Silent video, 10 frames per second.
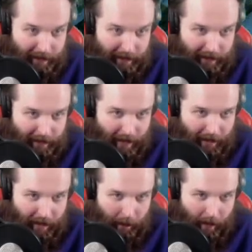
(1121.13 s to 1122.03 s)
They're kind
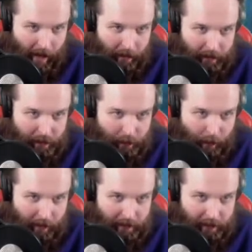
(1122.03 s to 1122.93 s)
of like pirates,
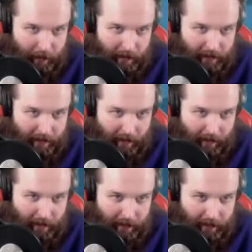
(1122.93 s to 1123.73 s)
dwarves, the way they talk.